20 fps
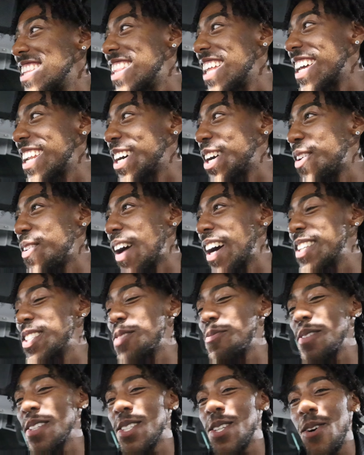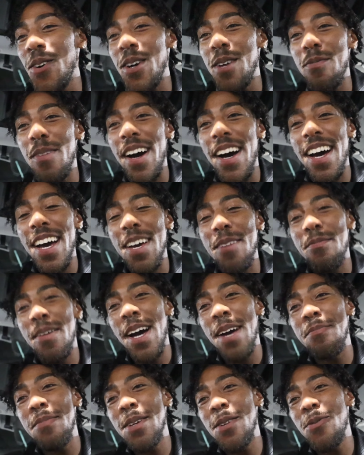that I should be showing my
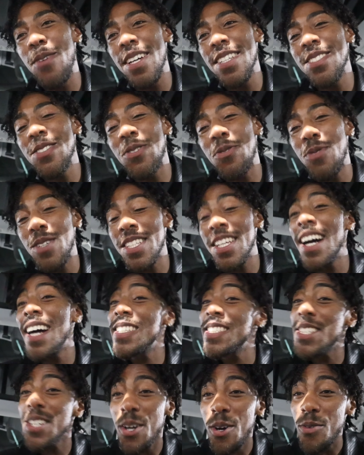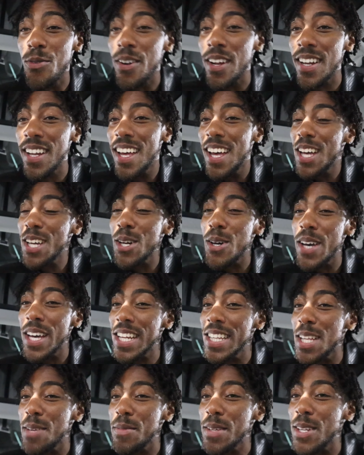Midwestern Wisconsin girlfriend, go
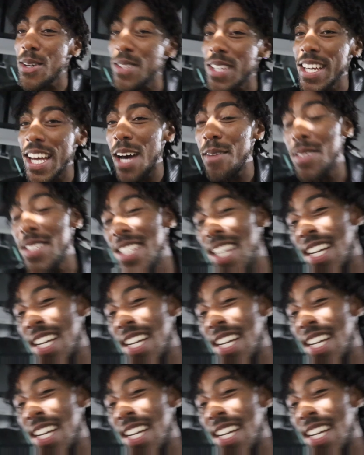ahead and let me know in the comment